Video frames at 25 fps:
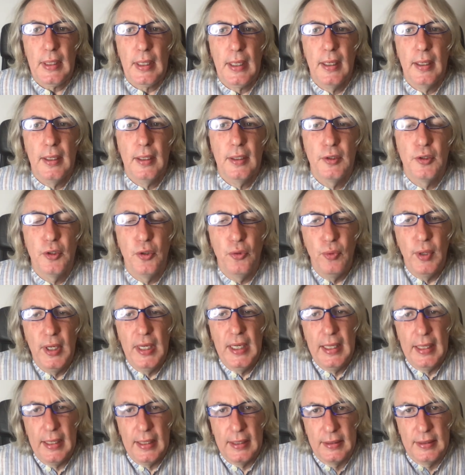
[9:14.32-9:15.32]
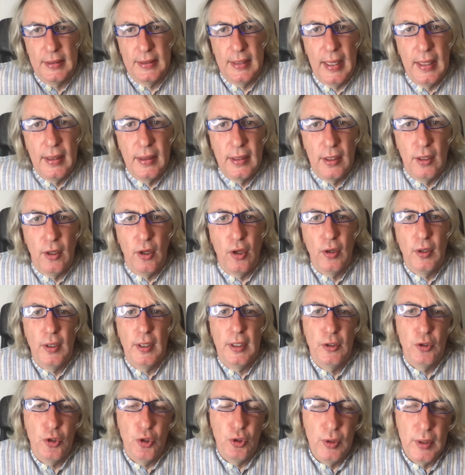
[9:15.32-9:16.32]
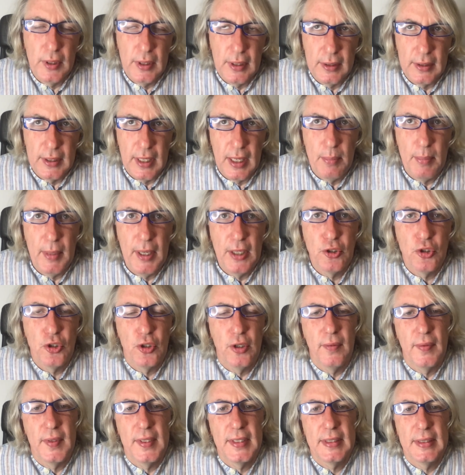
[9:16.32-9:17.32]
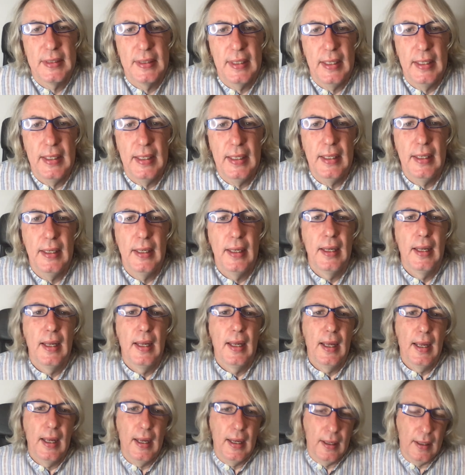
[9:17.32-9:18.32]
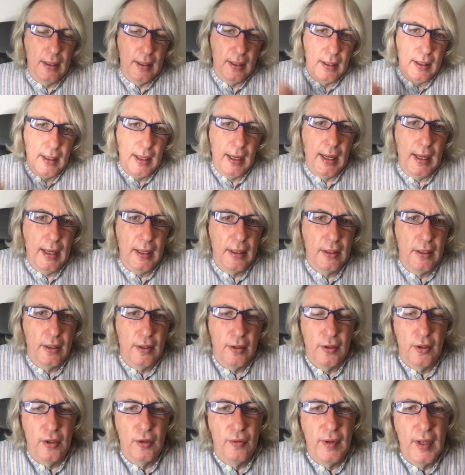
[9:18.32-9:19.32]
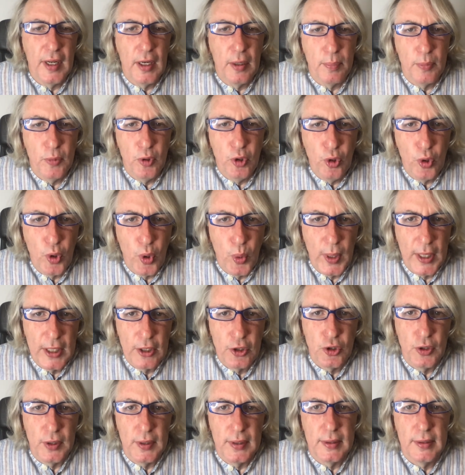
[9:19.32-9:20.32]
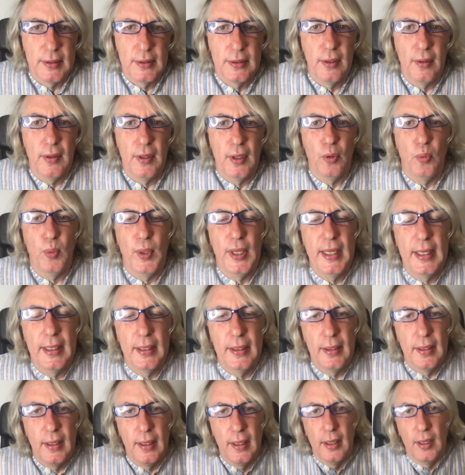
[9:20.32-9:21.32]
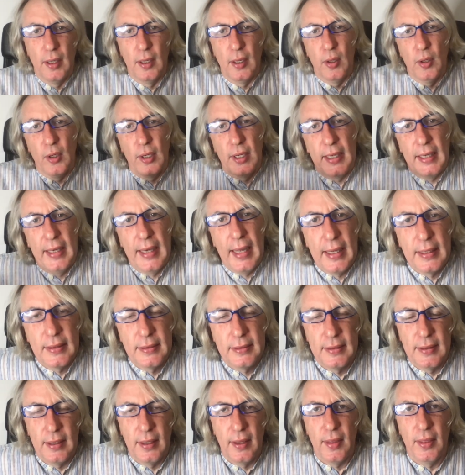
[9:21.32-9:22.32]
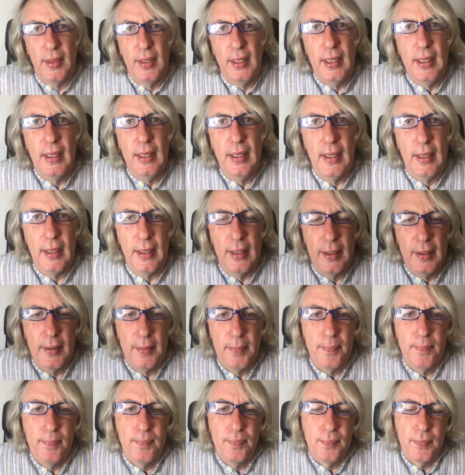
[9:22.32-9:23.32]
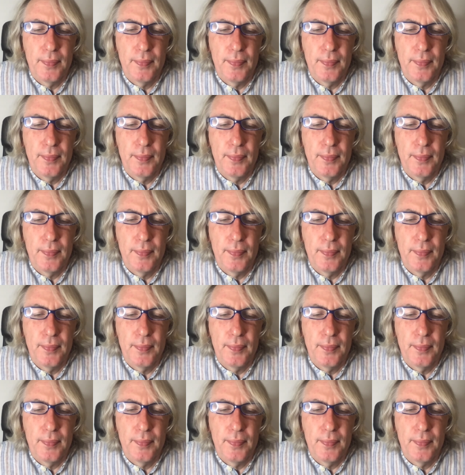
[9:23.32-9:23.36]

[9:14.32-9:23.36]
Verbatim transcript: uh, to really extend the longitudinal dimension of the study uh, and develop new questions so that we can connect the um,